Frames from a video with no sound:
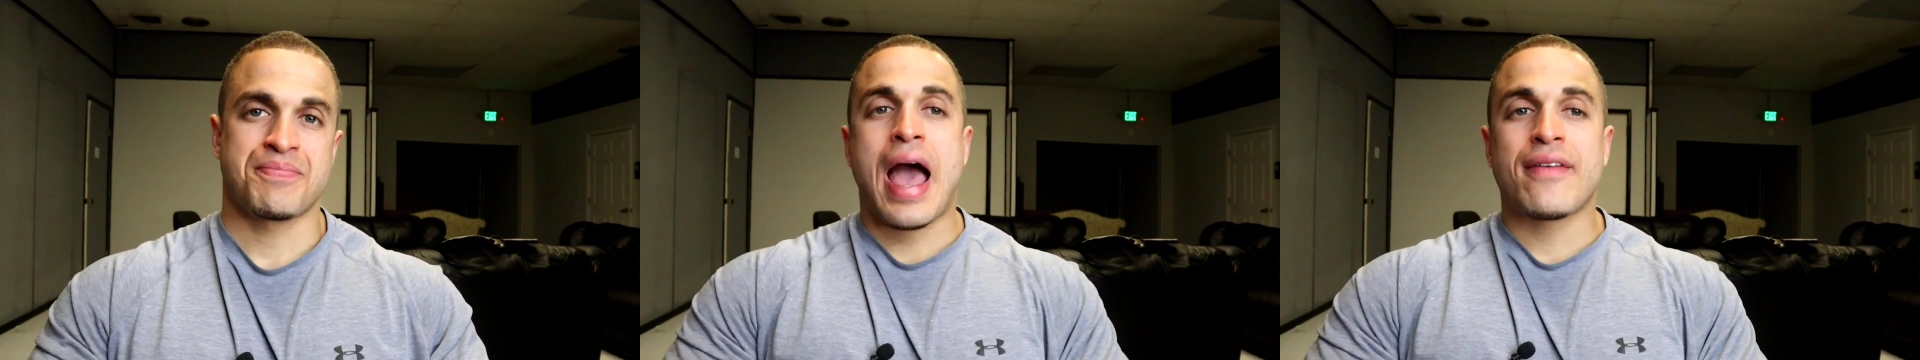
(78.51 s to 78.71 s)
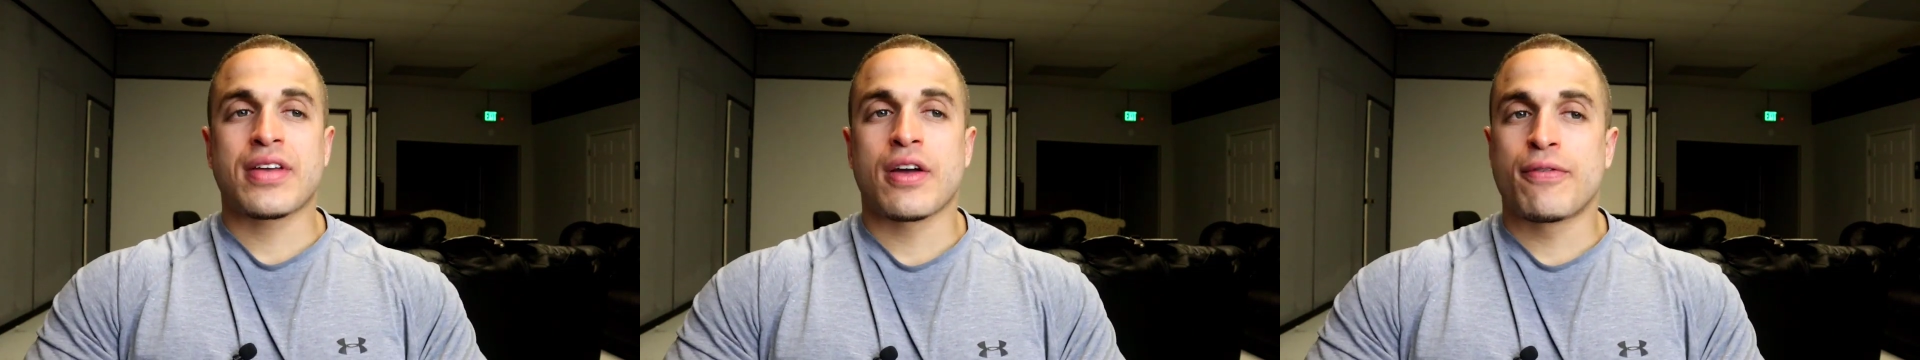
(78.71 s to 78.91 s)

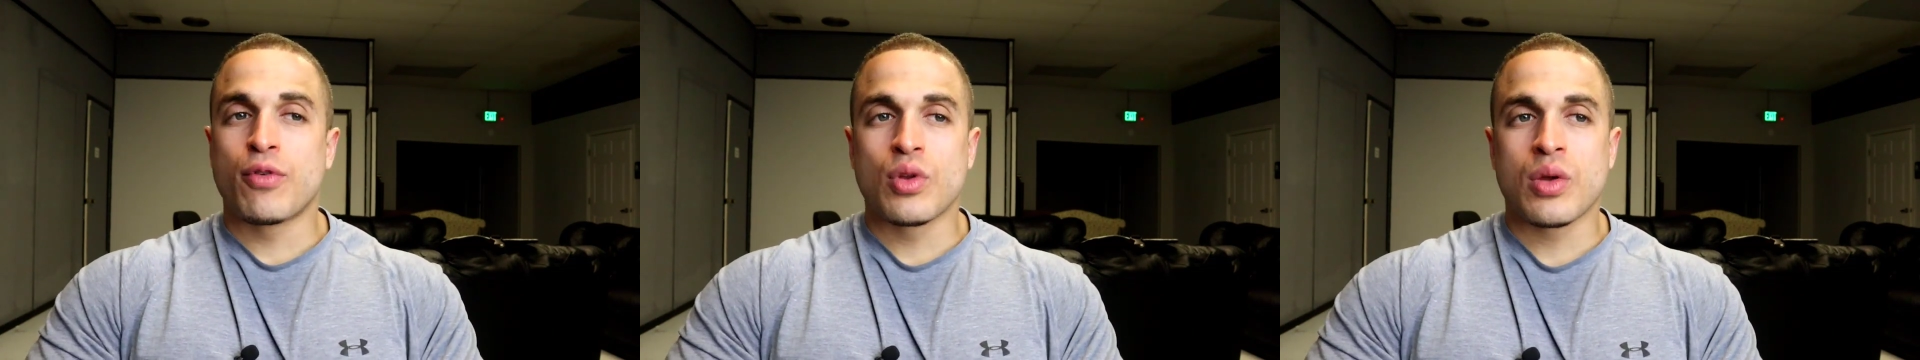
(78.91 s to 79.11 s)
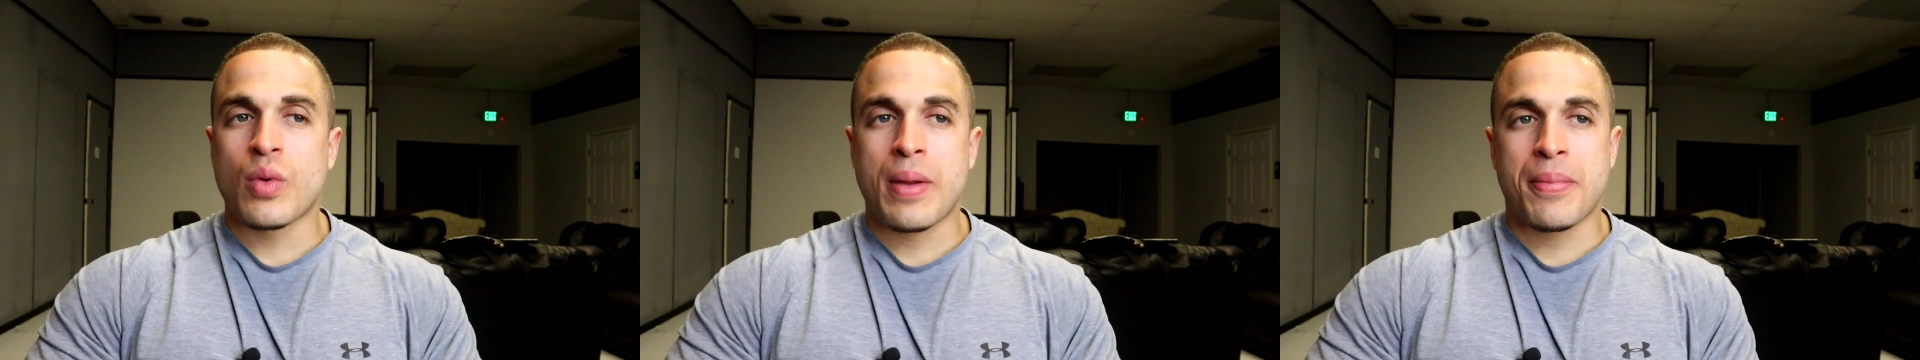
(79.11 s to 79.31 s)
Having a
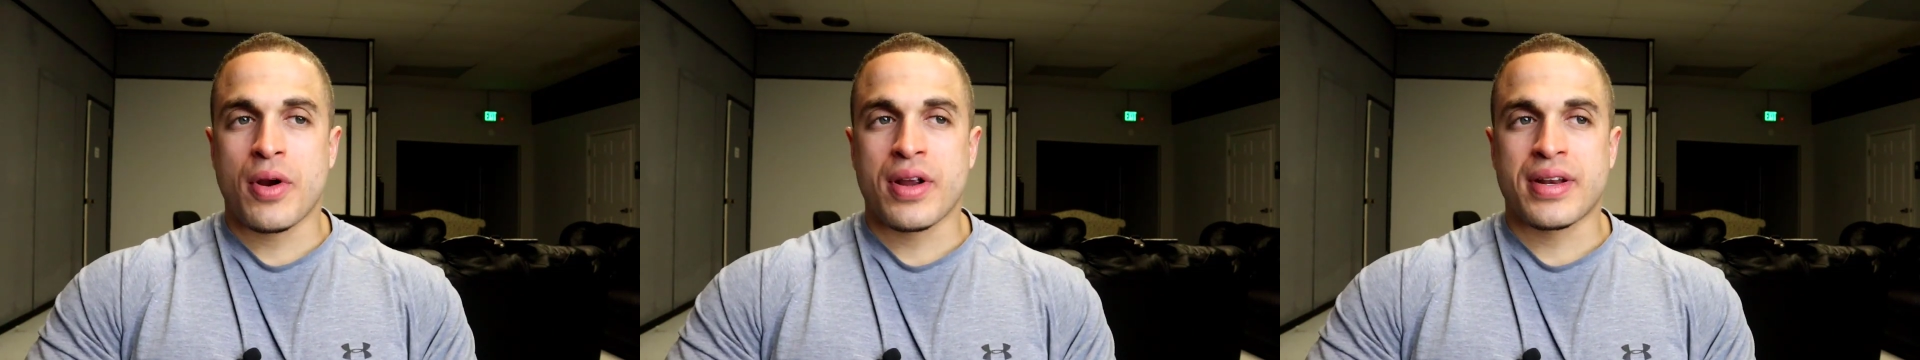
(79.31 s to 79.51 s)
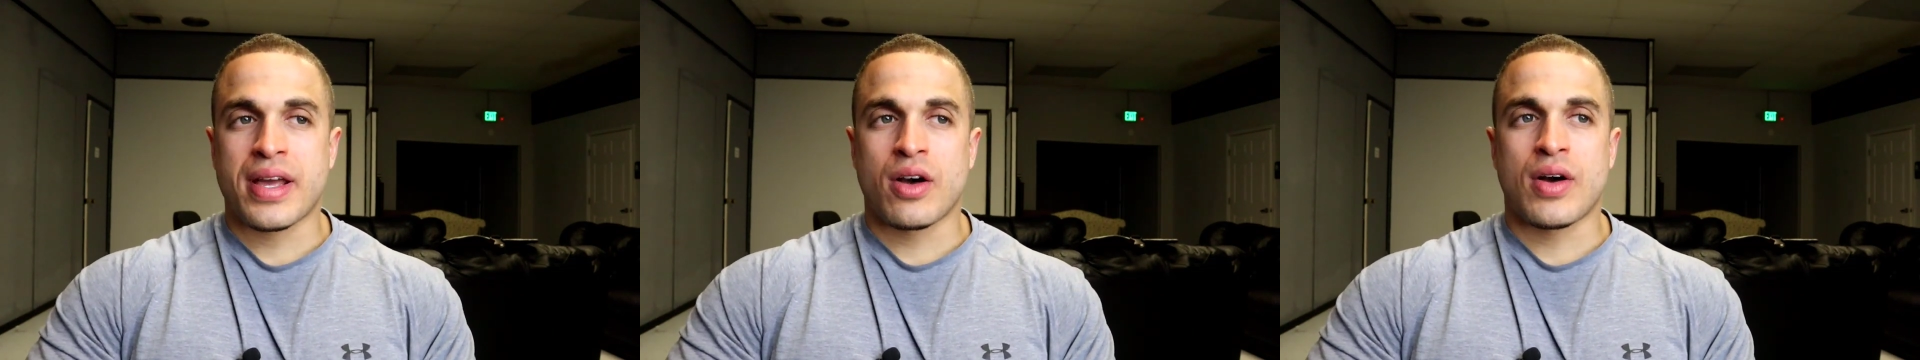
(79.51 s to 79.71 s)
fully
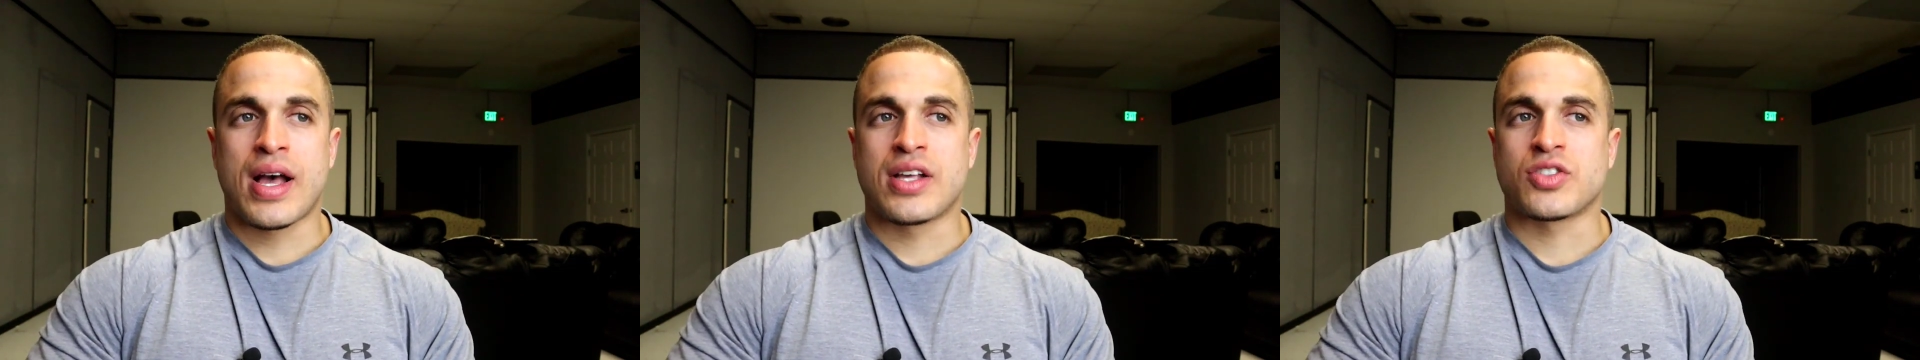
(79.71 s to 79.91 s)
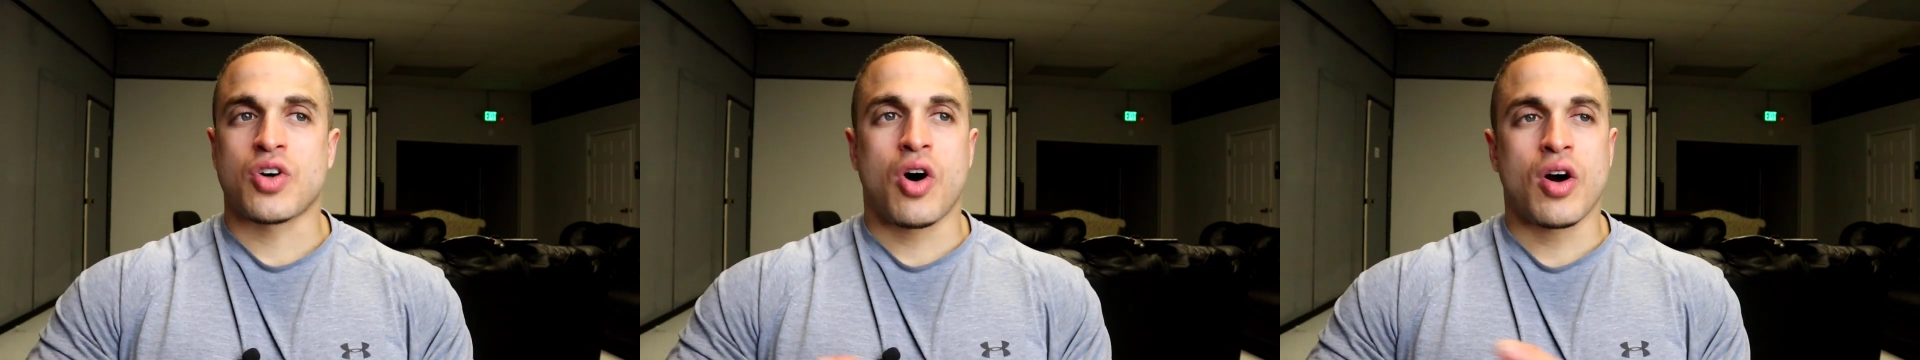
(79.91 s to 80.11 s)
weight-bearing nail
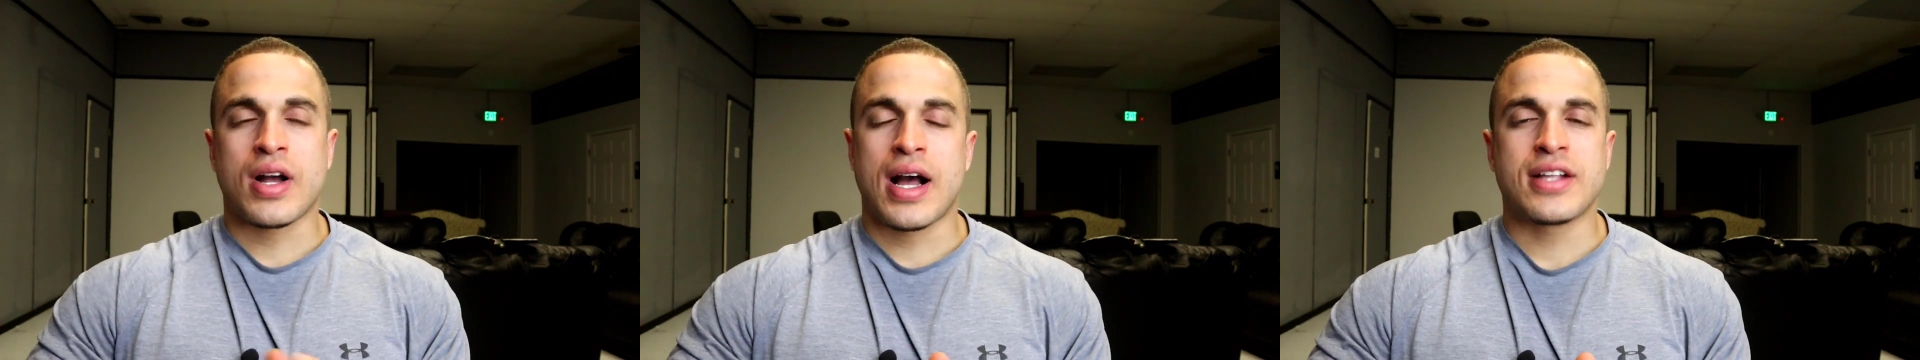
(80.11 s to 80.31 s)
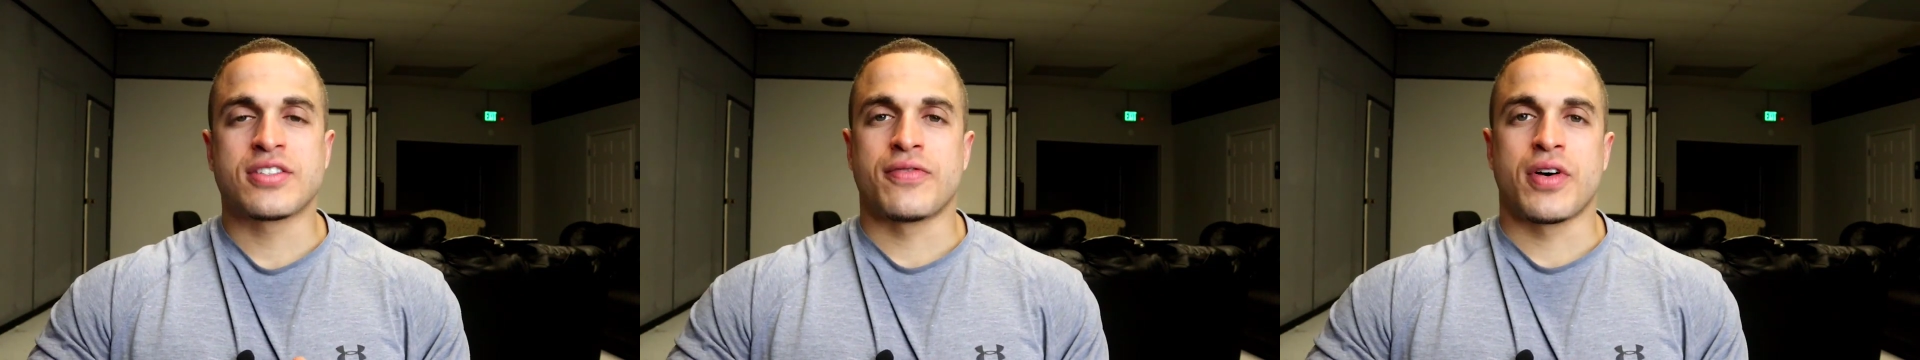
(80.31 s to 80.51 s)
has all
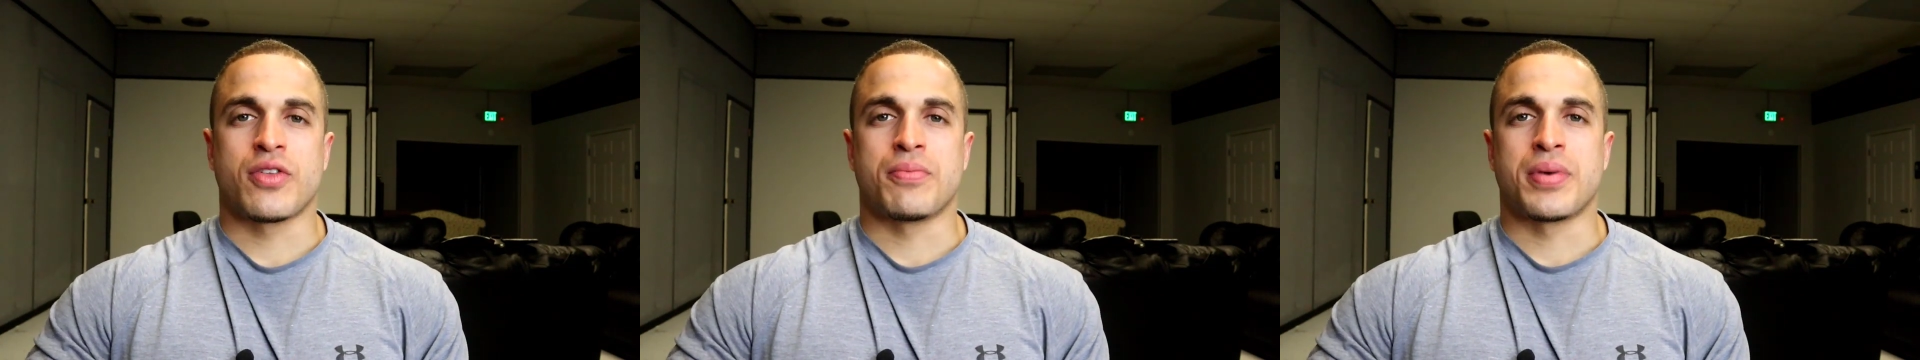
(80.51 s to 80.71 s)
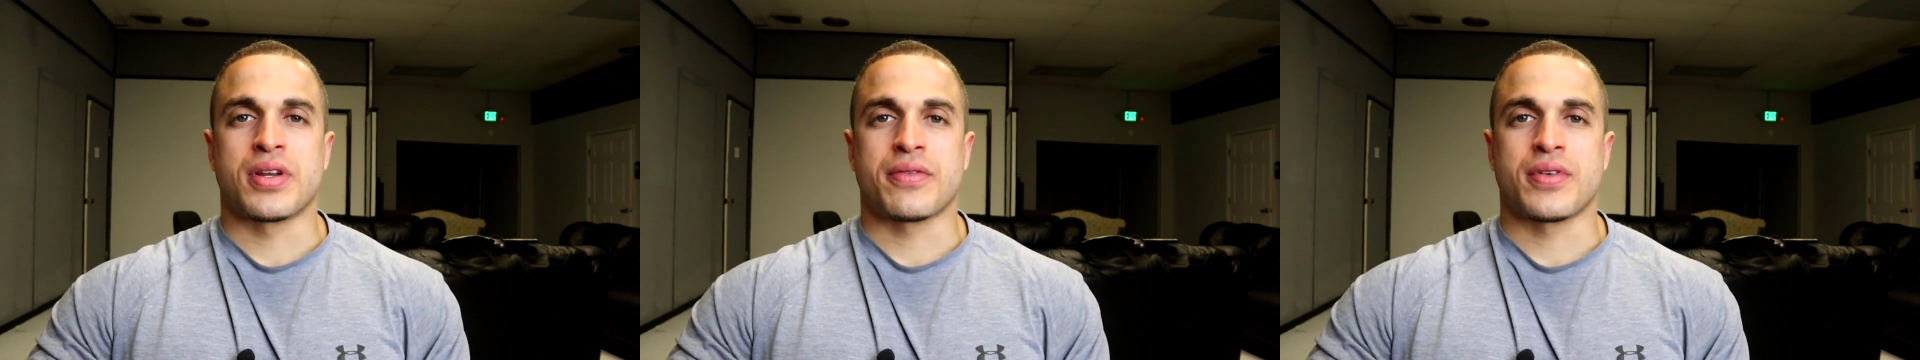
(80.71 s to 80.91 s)
kinds of other
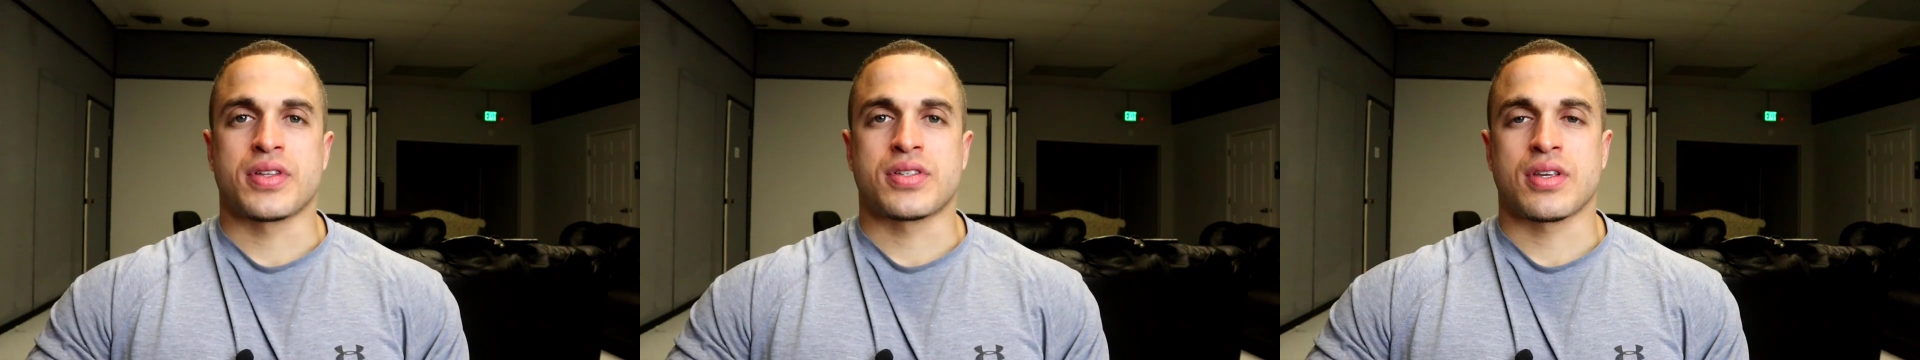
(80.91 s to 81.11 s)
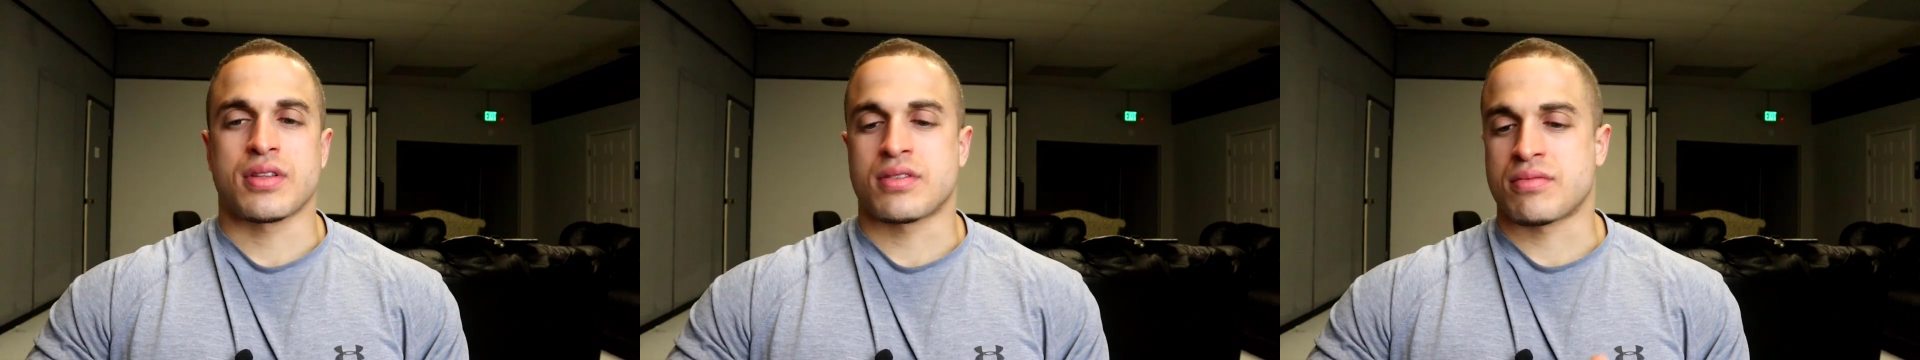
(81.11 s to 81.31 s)

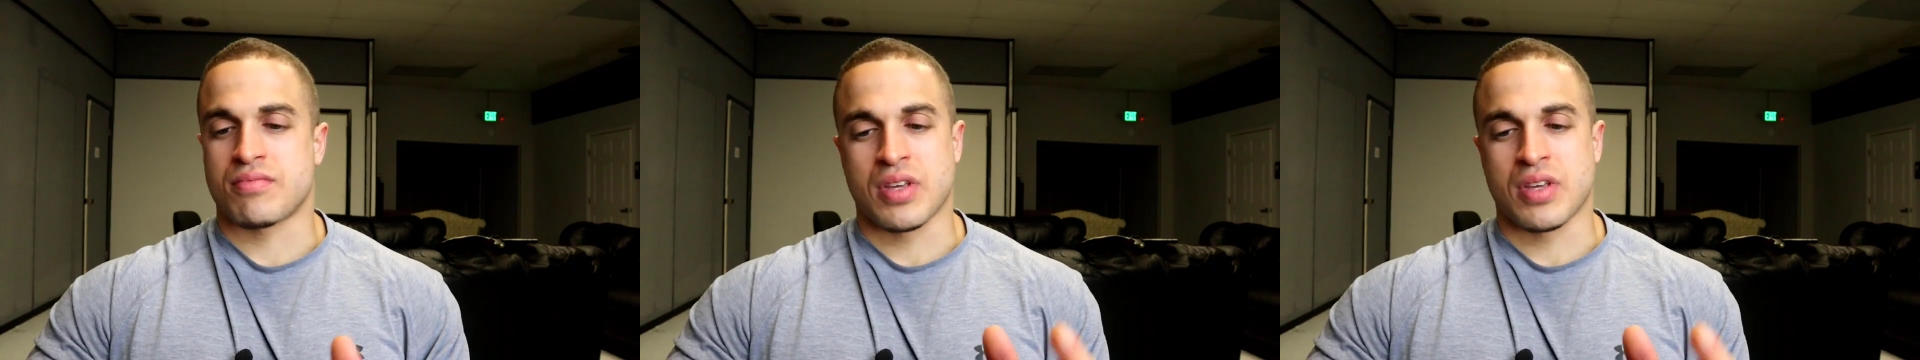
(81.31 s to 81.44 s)
benefits. It